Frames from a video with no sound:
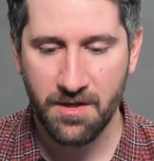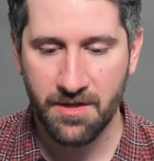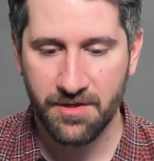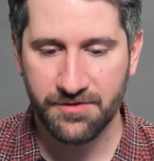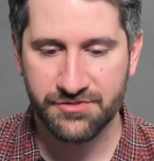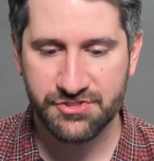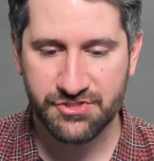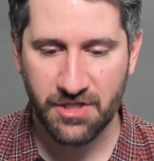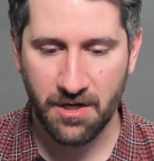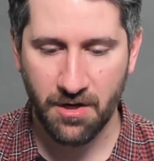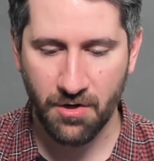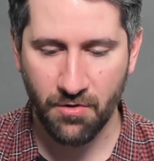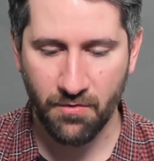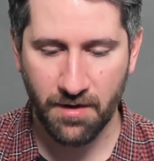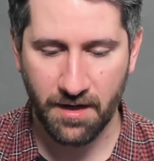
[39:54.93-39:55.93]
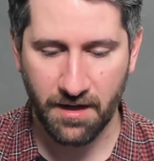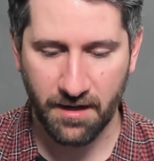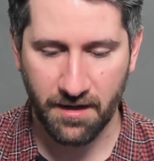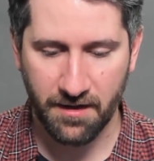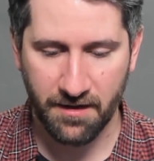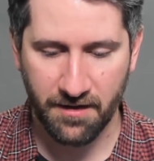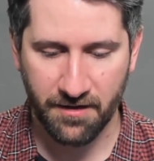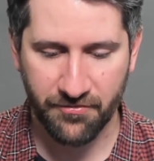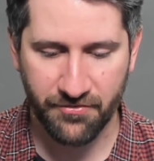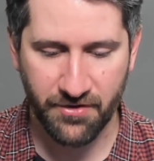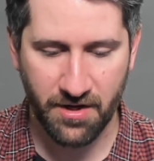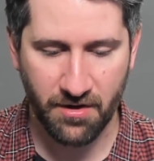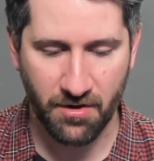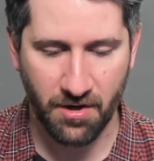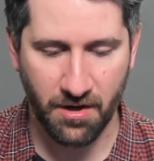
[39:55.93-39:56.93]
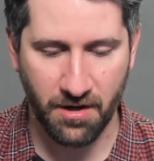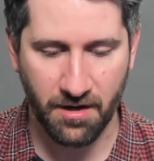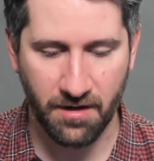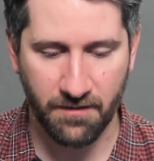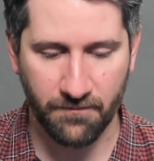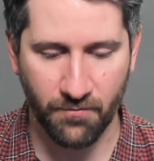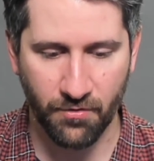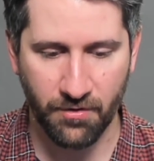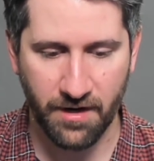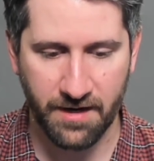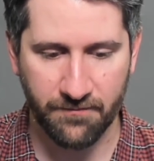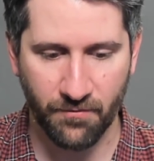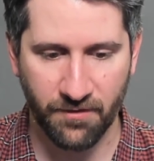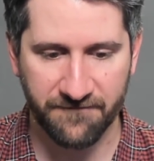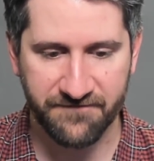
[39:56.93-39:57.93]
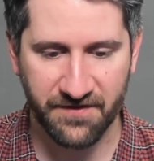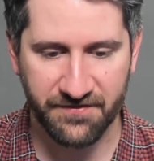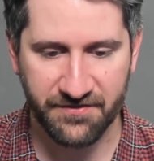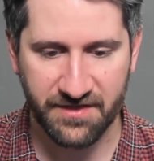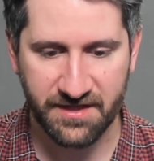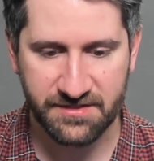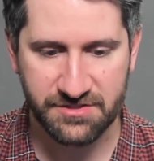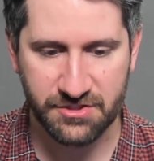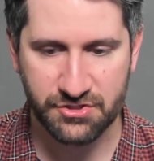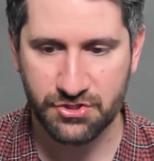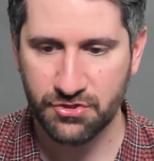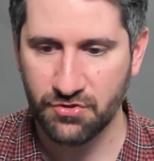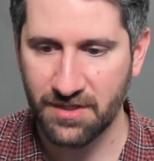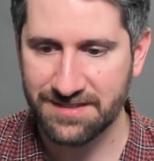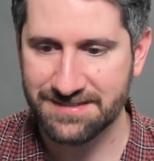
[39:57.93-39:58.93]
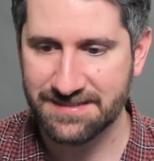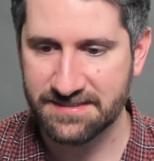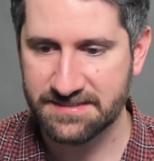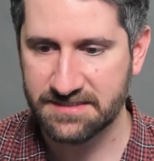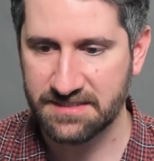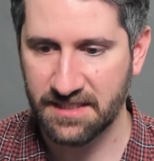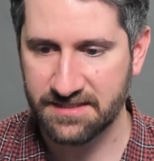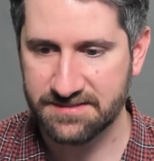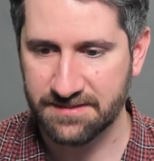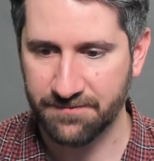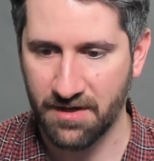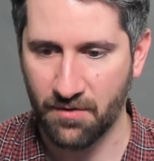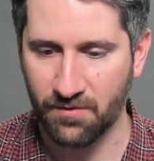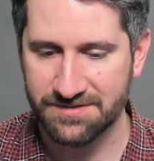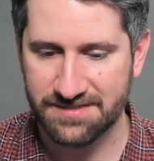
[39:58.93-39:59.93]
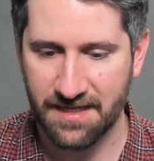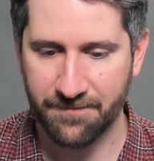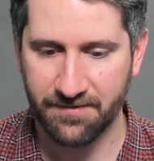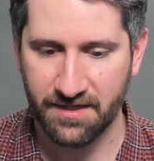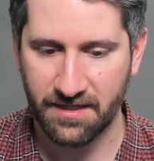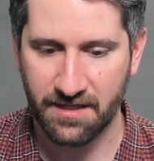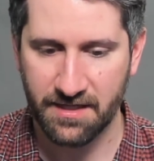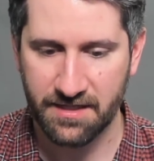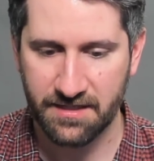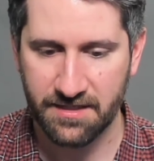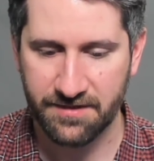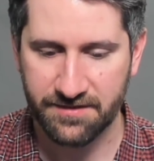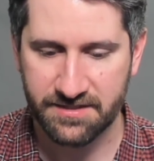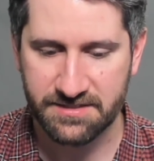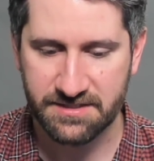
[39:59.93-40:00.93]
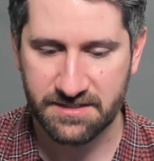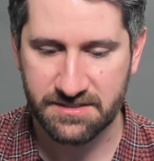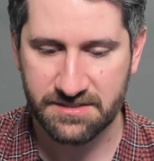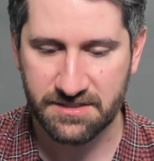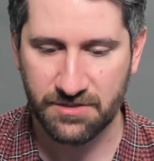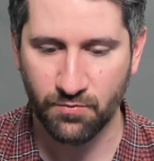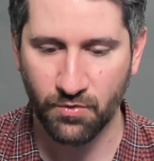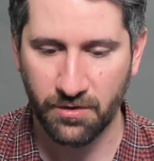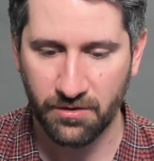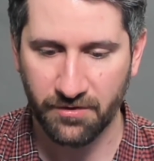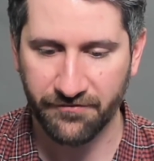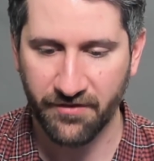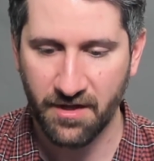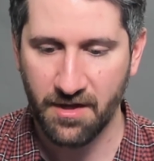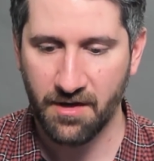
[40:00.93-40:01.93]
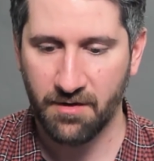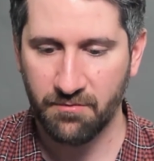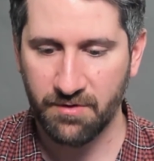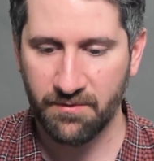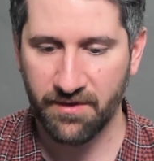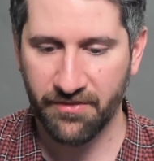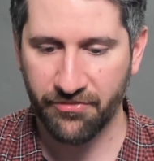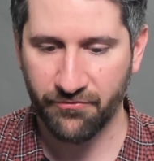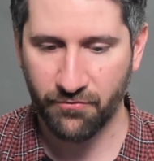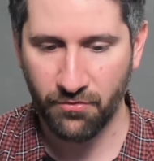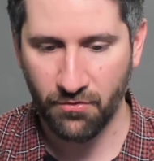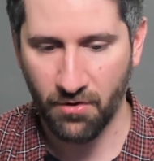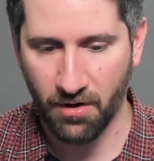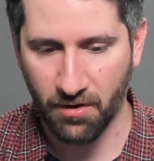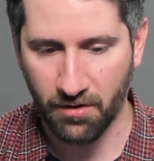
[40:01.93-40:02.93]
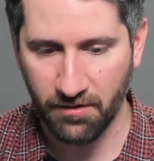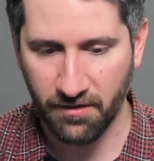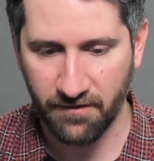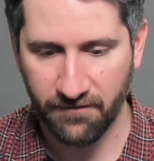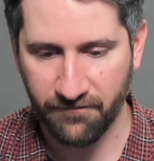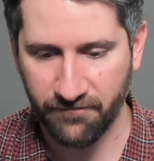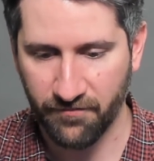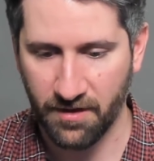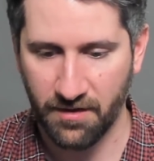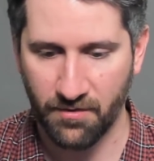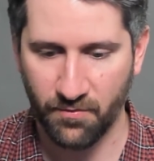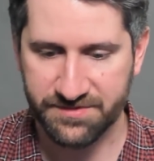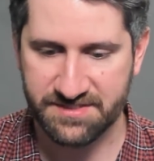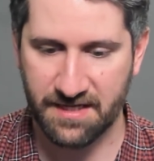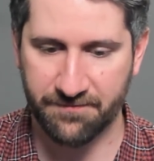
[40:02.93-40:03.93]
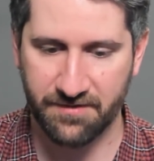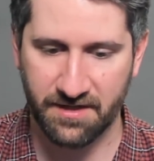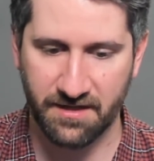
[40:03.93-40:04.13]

So uh, there are more and more fun things to discuss about what's happening in the D and D world. We went through all of uh, what's happening